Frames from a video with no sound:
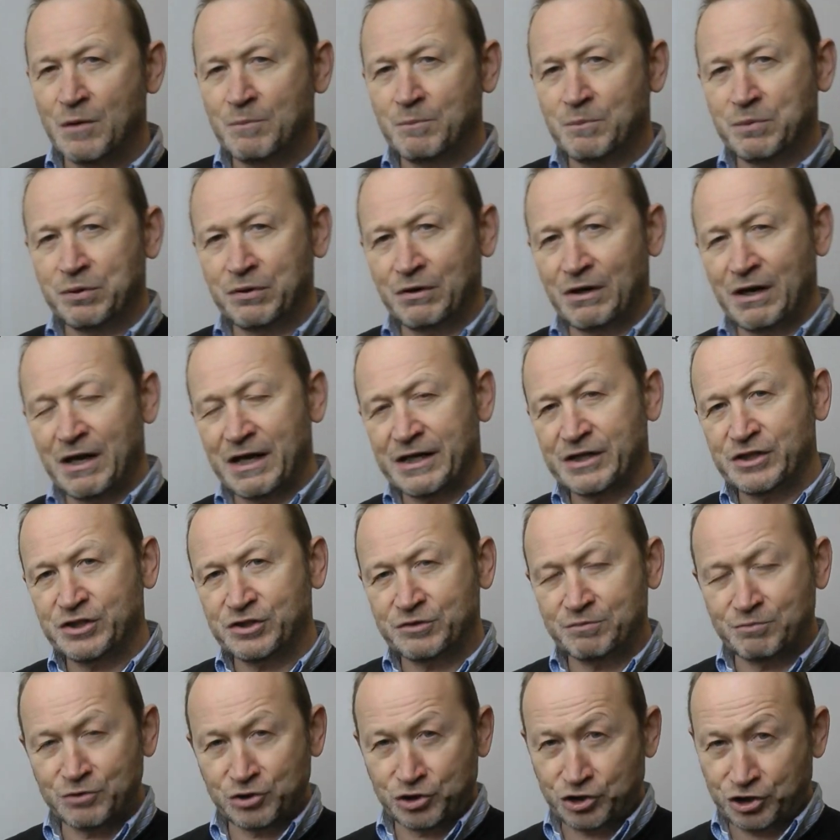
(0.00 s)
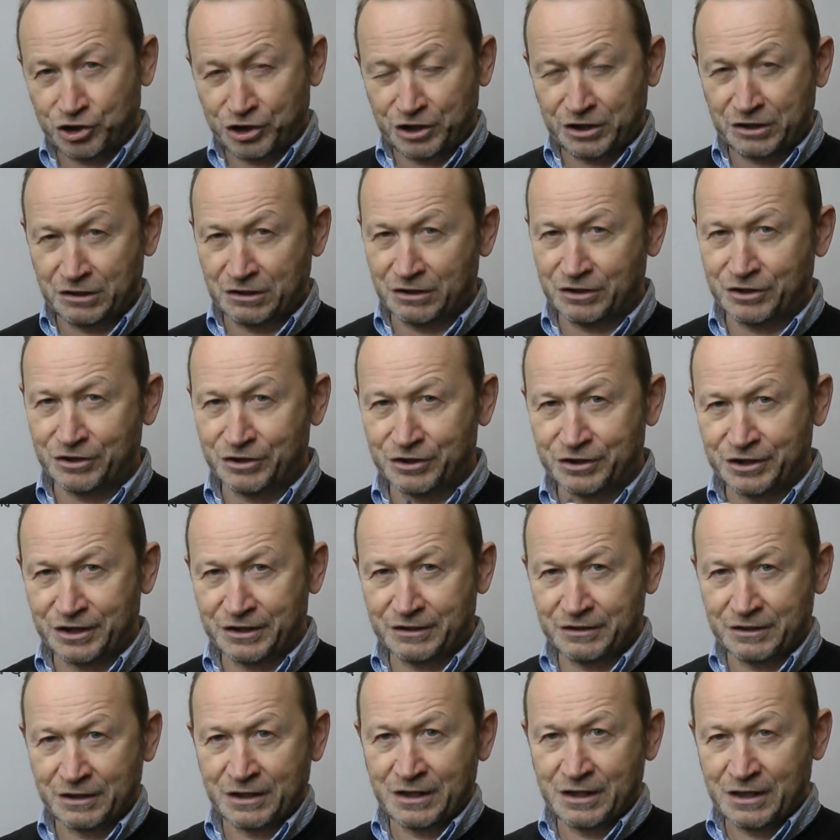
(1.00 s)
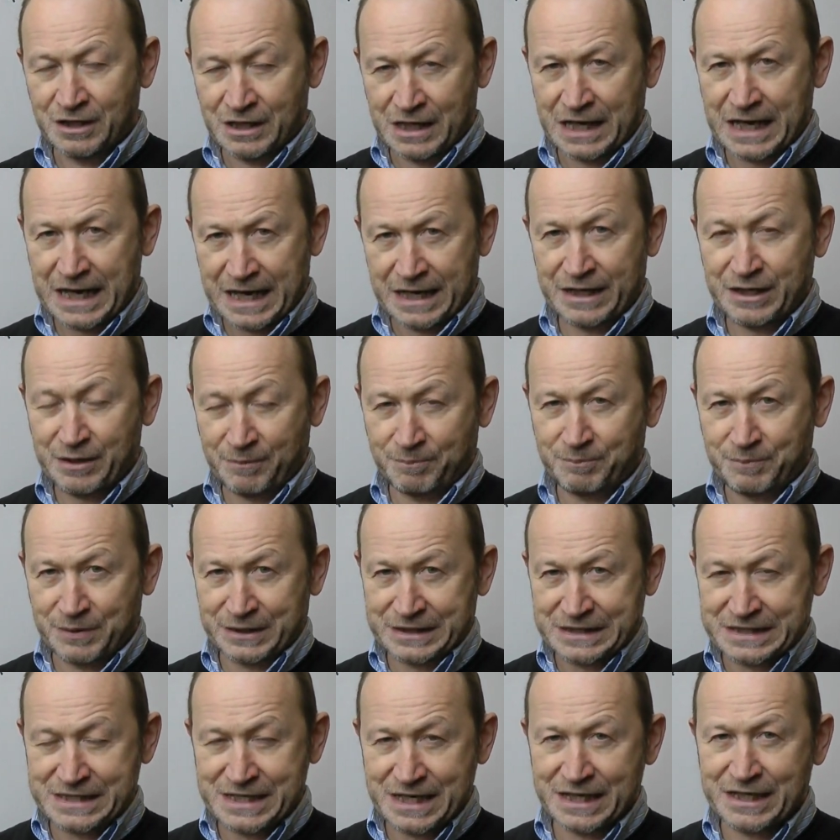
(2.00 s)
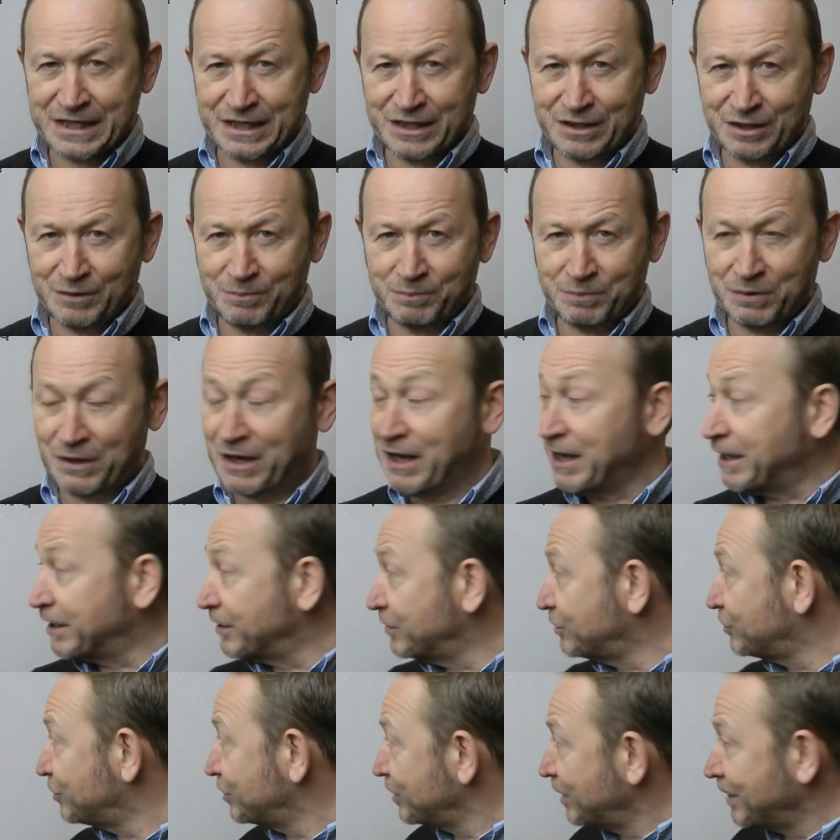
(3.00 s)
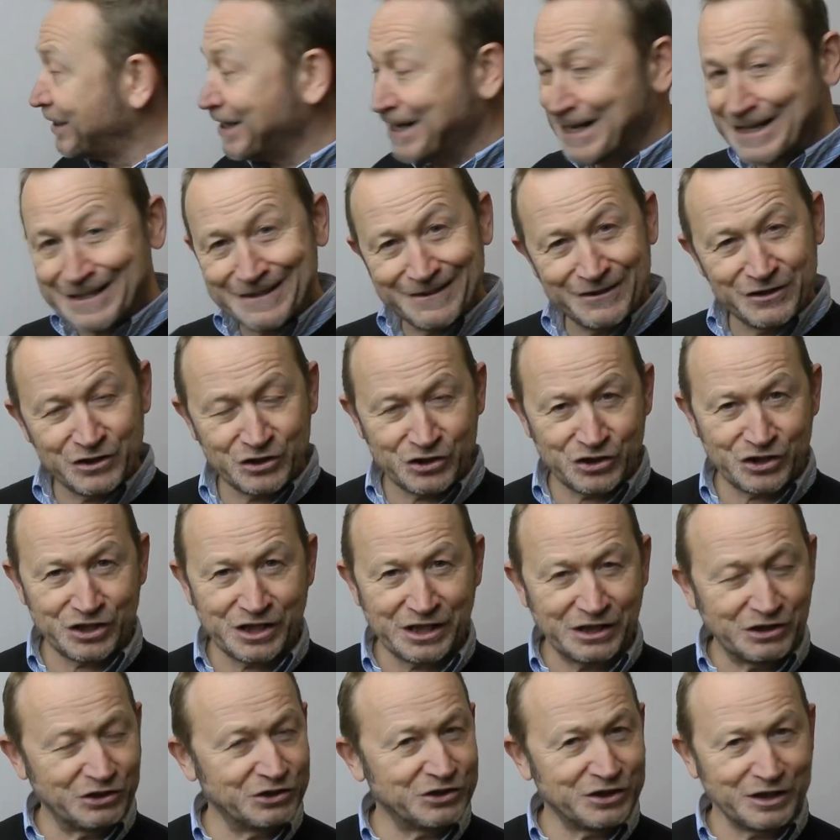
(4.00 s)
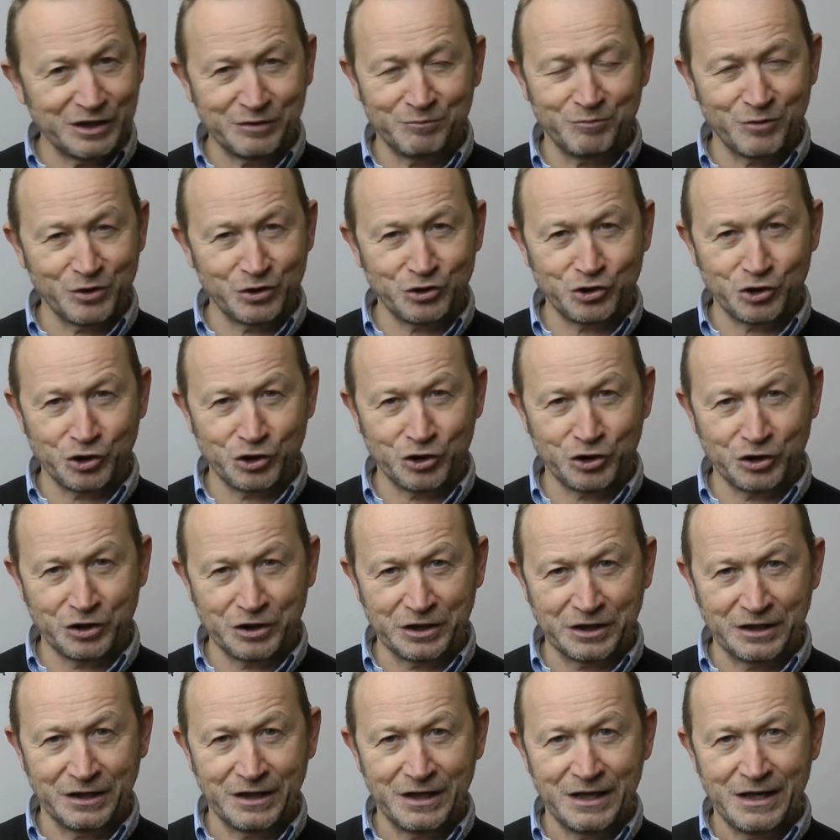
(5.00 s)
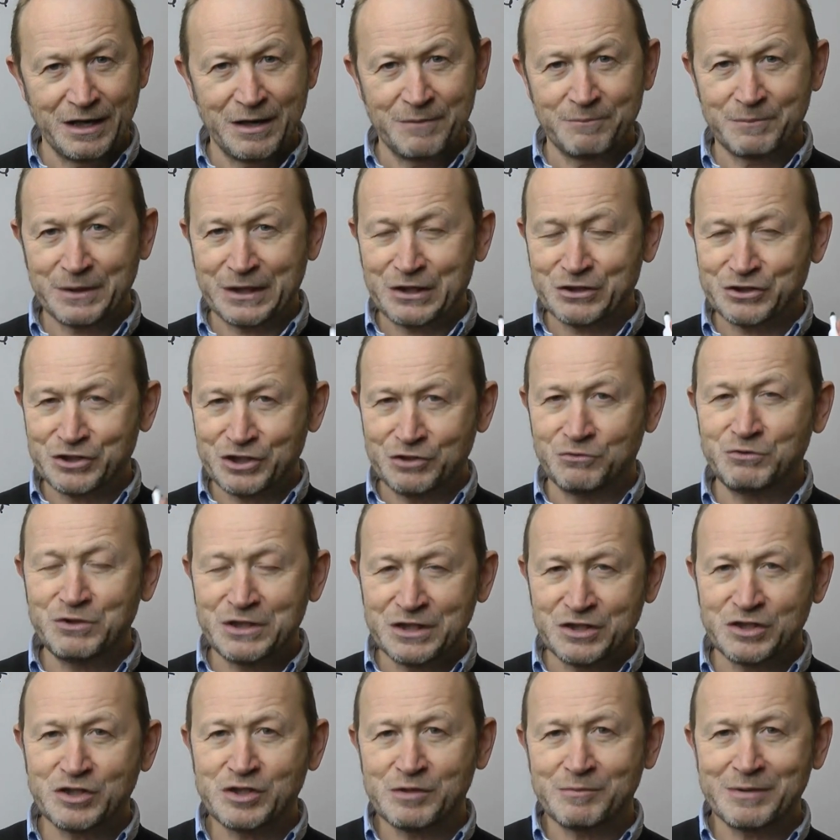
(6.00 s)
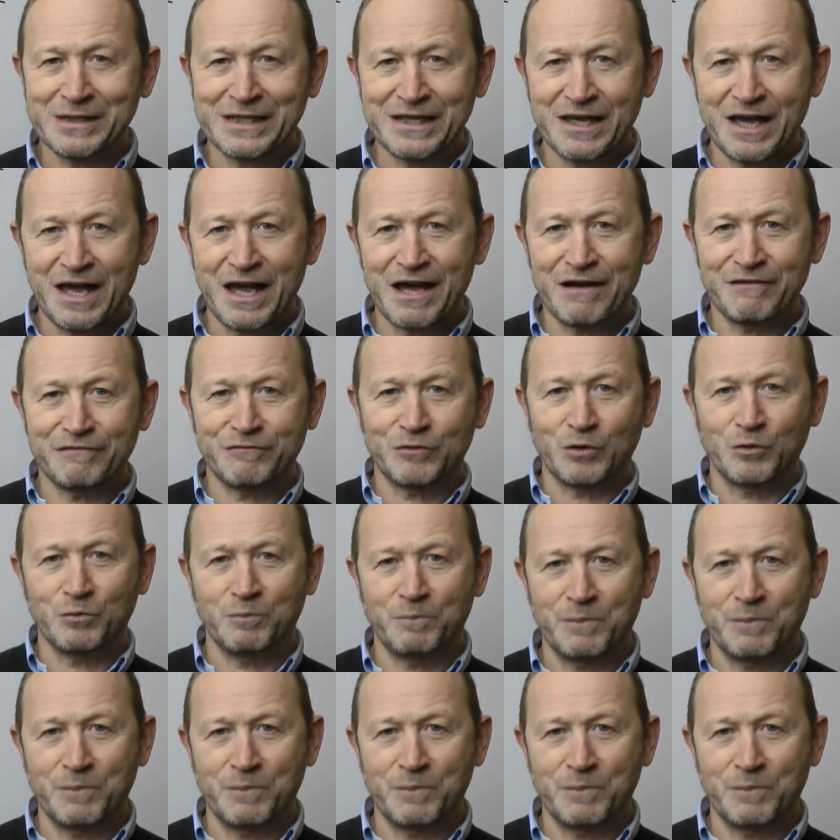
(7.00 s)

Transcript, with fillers: place machine learning in a particular place in the Six Sigma journey because you need to be careful.